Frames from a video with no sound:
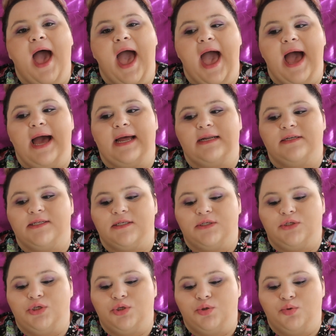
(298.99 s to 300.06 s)
and
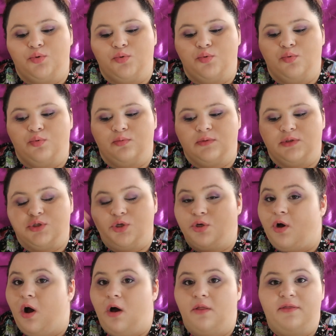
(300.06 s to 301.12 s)
you
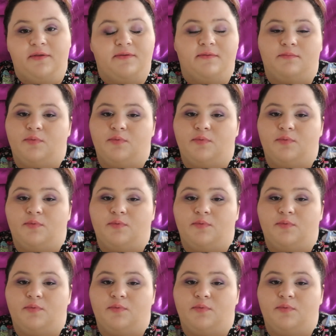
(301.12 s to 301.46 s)
took all the